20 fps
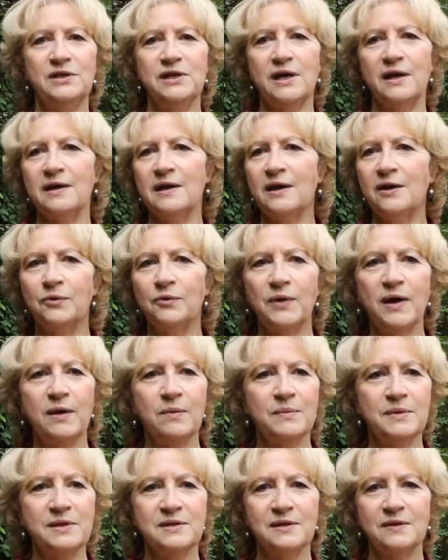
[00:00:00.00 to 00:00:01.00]
checking
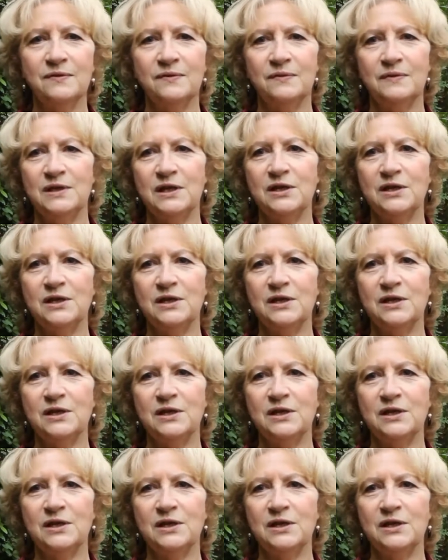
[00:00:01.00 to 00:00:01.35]
grammars and